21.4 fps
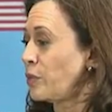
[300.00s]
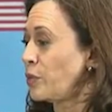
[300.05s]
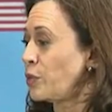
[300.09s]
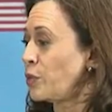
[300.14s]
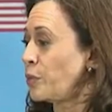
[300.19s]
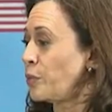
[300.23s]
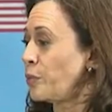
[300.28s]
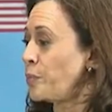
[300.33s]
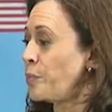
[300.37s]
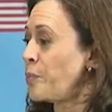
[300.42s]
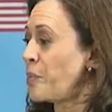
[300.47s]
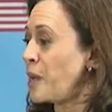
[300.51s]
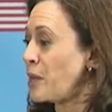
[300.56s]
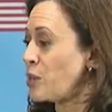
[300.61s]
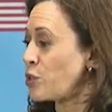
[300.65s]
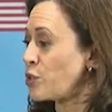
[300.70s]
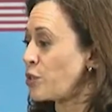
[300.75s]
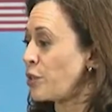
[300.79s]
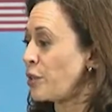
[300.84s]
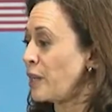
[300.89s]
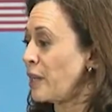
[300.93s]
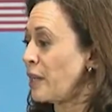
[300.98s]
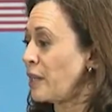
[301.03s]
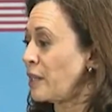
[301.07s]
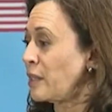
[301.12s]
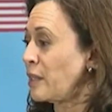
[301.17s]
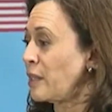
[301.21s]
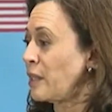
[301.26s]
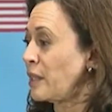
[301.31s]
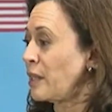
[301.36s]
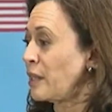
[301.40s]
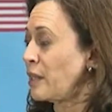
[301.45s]
to measure
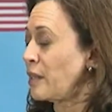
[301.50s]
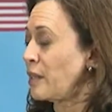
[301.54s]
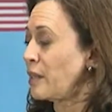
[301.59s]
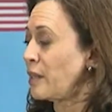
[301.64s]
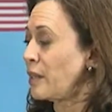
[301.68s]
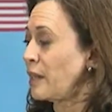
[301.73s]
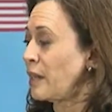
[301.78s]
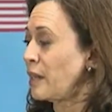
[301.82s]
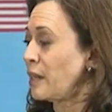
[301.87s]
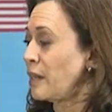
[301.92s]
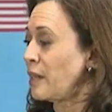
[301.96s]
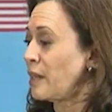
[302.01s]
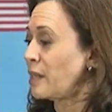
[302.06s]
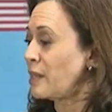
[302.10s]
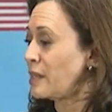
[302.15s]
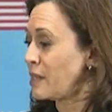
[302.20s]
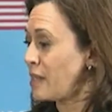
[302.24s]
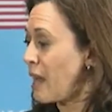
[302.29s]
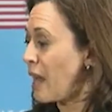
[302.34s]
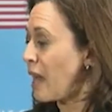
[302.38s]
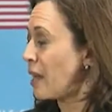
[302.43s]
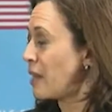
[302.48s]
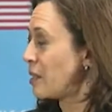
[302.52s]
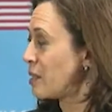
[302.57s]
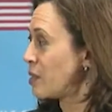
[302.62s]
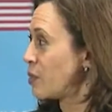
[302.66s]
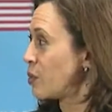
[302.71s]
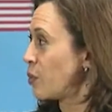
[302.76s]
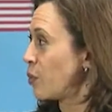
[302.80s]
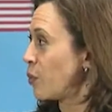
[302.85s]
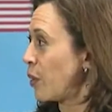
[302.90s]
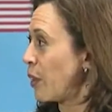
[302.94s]
and
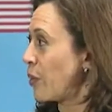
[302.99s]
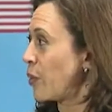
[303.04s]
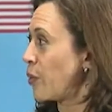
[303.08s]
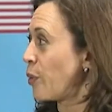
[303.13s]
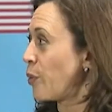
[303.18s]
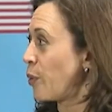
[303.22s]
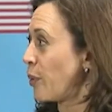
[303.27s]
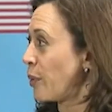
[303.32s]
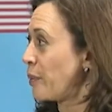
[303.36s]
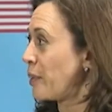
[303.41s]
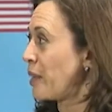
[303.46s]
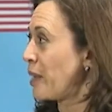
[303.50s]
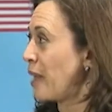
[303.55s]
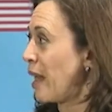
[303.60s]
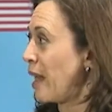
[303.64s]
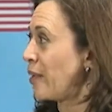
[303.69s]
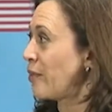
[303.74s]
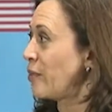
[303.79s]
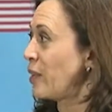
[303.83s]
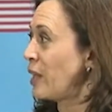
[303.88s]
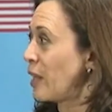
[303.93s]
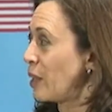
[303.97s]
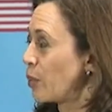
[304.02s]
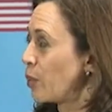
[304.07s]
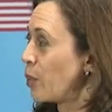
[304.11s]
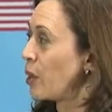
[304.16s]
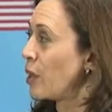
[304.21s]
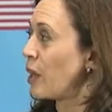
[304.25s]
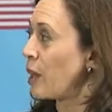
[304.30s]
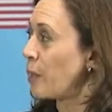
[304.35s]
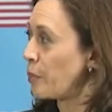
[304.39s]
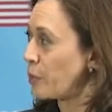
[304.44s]
assess whether women have equal
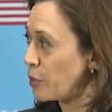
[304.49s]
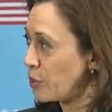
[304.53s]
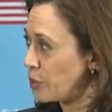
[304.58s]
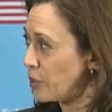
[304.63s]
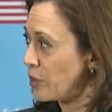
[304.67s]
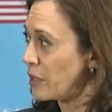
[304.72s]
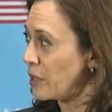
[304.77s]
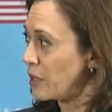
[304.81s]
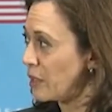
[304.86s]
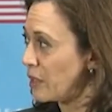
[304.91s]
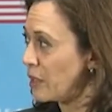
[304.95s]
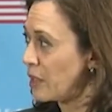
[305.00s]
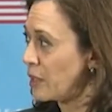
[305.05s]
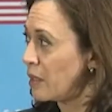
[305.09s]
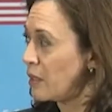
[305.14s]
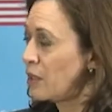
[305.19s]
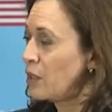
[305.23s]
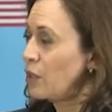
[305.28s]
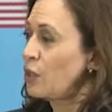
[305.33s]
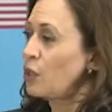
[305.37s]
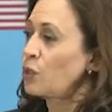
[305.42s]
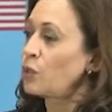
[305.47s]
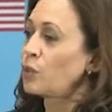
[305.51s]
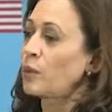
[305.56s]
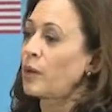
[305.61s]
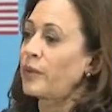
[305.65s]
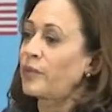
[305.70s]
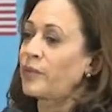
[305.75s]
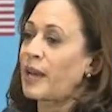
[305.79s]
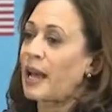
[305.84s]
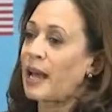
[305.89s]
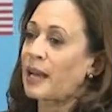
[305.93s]
opportunity to
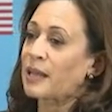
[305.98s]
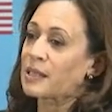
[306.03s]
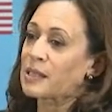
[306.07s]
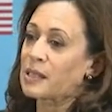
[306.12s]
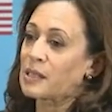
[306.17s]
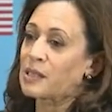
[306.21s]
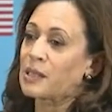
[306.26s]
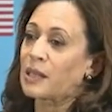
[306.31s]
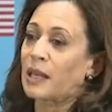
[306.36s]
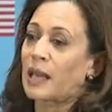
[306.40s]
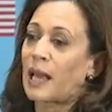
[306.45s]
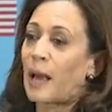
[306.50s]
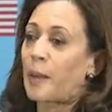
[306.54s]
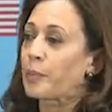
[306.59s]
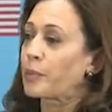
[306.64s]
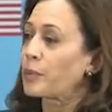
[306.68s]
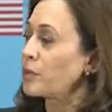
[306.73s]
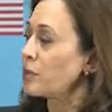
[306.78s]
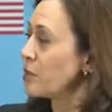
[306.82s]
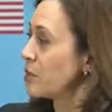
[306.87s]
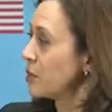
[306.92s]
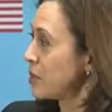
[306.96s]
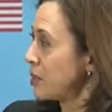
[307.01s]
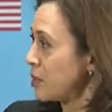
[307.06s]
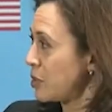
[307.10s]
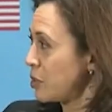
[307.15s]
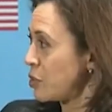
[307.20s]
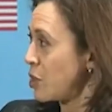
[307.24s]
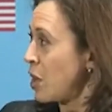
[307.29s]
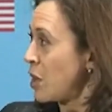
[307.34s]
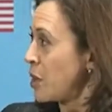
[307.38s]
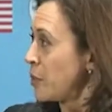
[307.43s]
have access to capital to
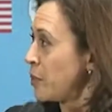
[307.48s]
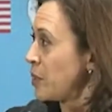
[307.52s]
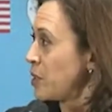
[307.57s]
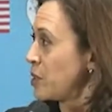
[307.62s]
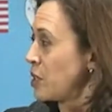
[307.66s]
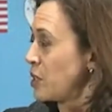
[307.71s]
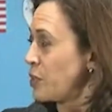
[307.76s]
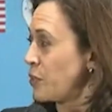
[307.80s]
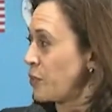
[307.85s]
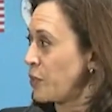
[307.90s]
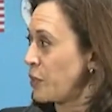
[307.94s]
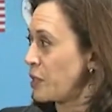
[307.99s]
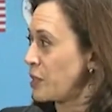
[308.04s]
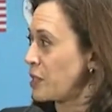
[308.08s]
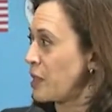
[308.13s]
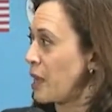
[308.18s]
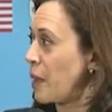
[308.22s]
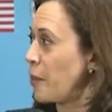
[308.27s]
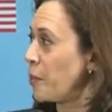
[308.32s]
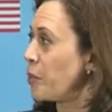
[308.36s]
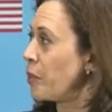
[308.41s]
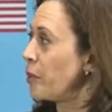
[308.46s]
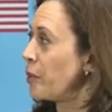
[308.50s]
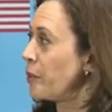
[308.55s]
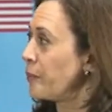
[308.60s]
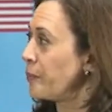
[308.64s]
start a business, for example,